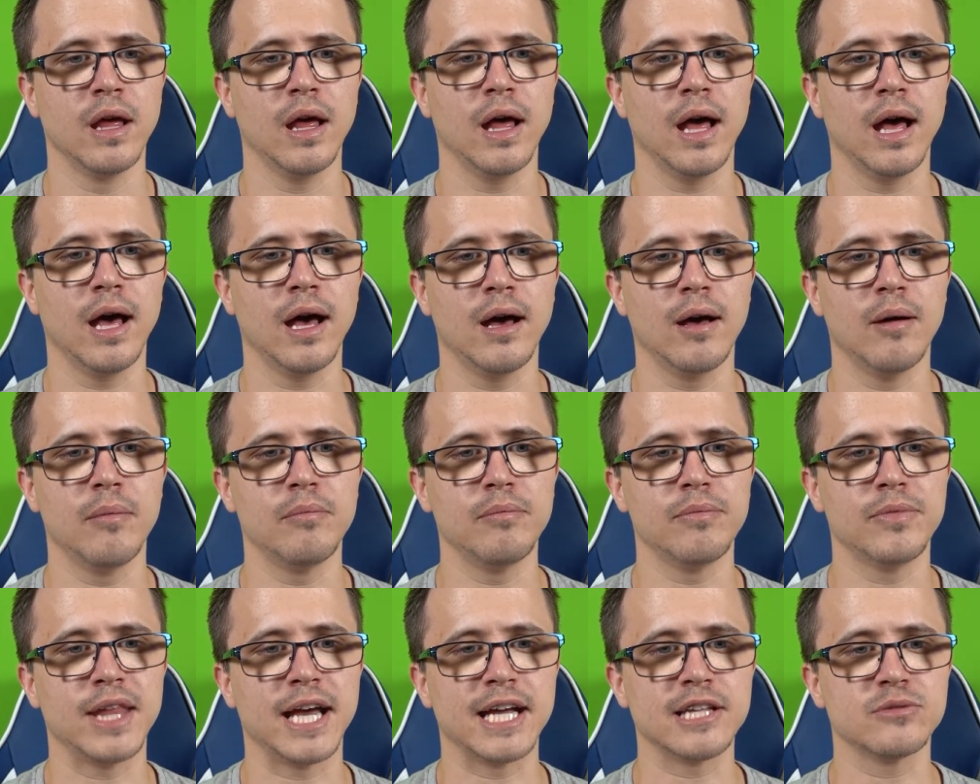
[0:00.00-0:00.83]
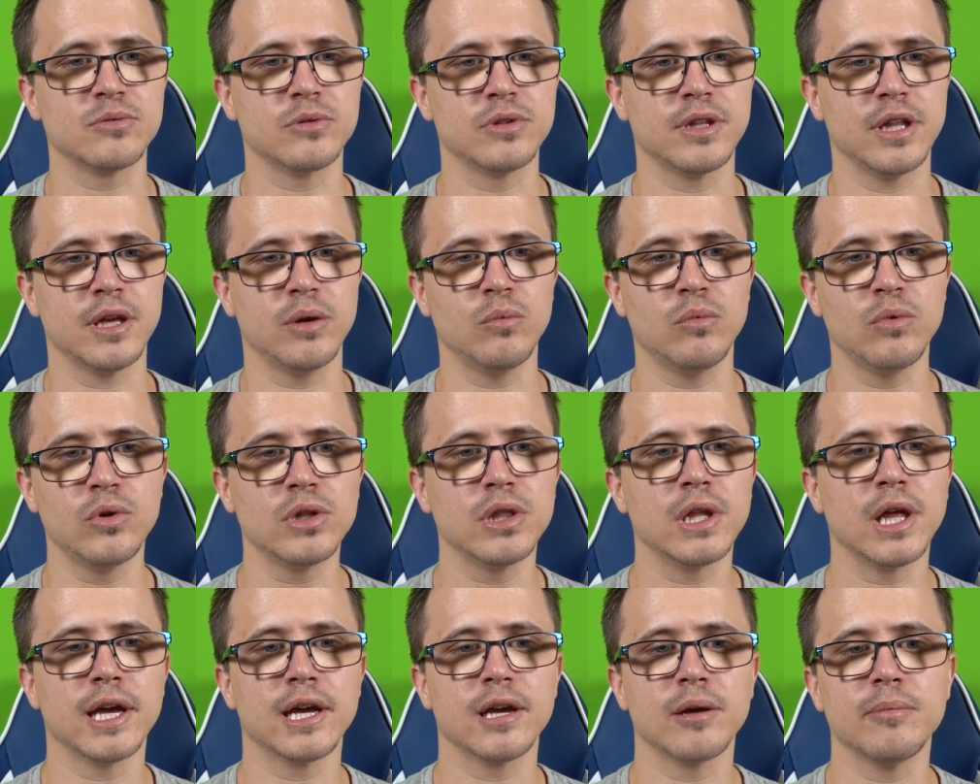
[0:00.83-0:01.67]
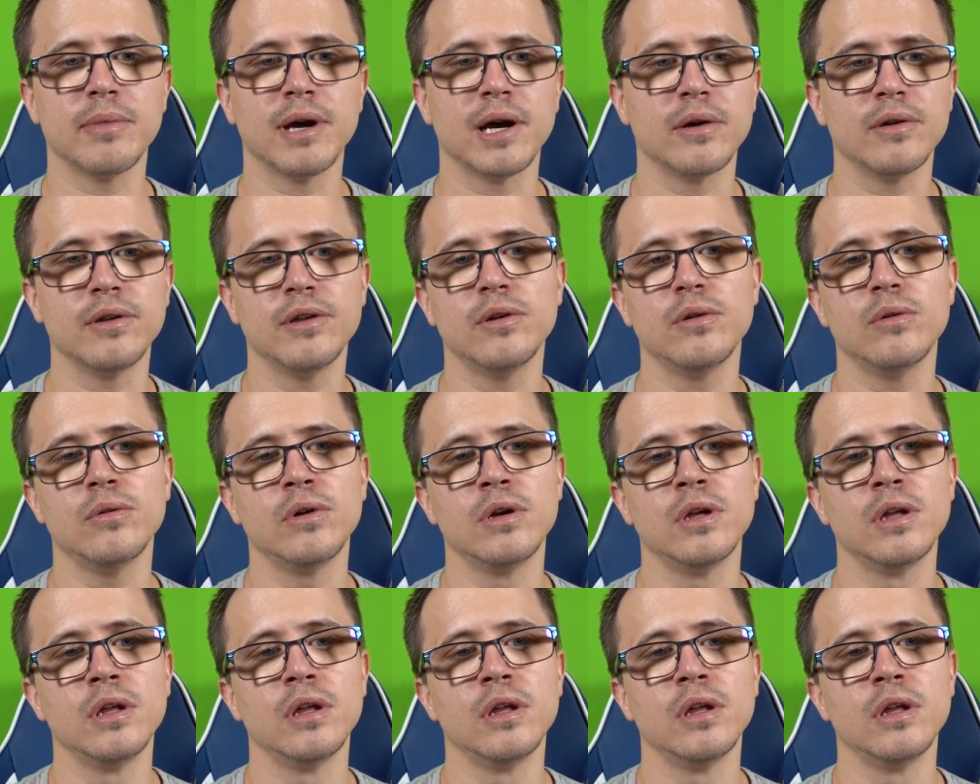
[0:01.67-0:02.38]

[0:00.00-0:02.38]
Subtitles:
that's what they would like about you.